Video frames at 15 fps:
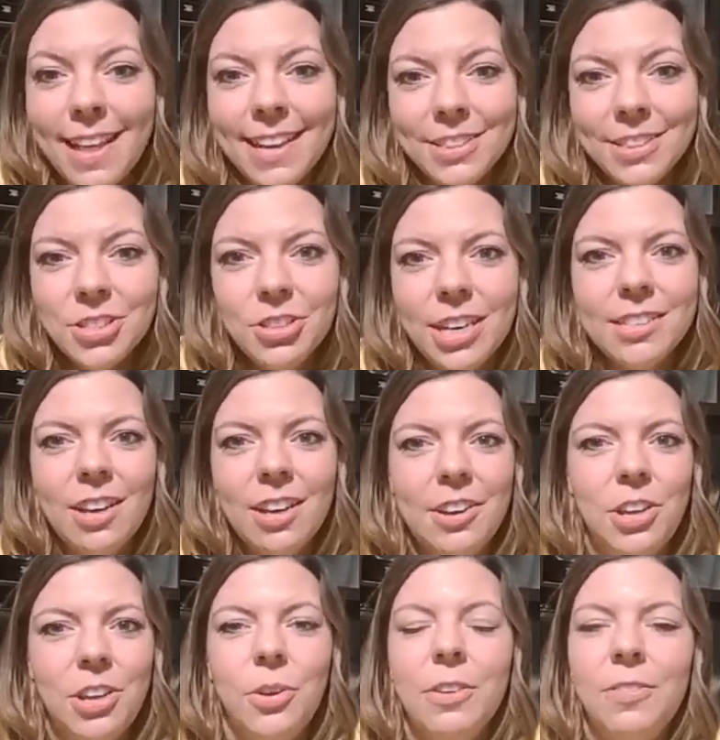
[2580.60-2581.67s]
that stress
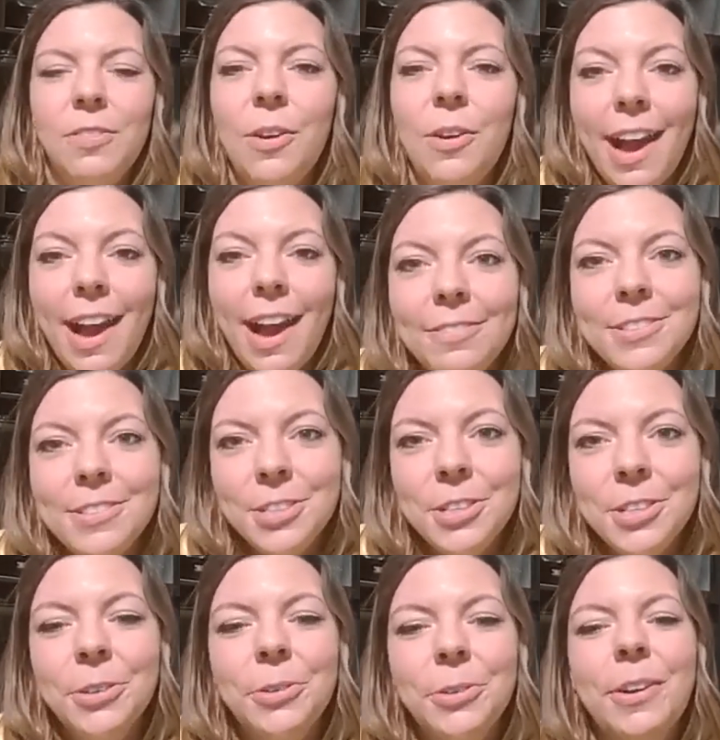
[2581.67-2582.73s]
on you if you don't have
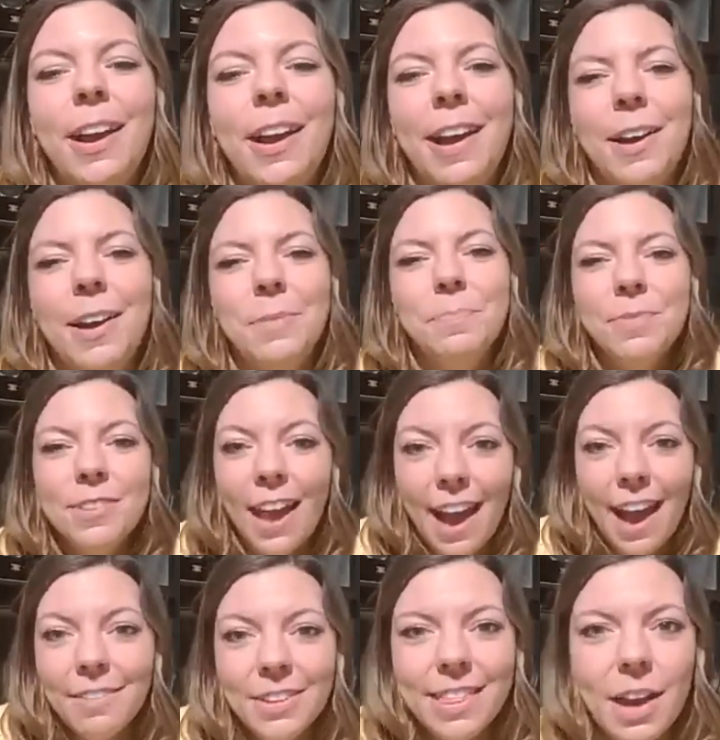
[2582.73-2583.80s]
to
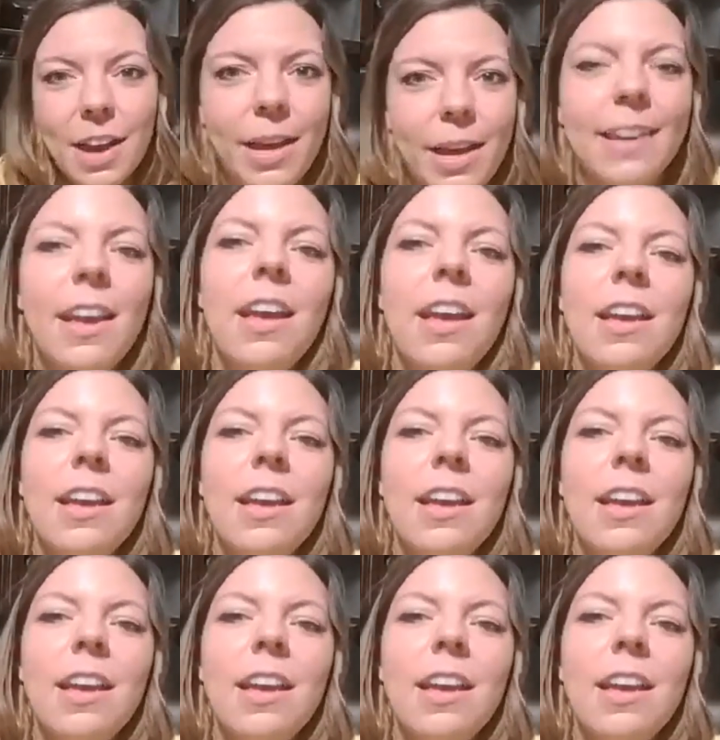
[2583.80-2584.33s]
have it that way.